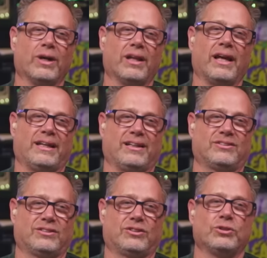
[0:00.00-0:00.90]
it like
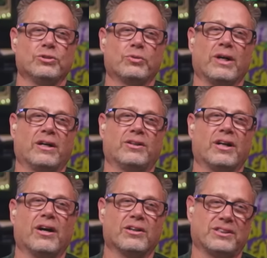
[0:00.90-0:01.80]
it's two, three hundred
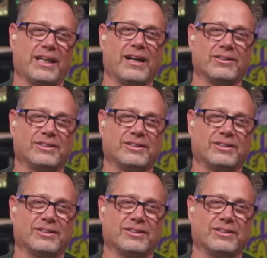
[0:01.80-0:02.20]
dollars an ounce.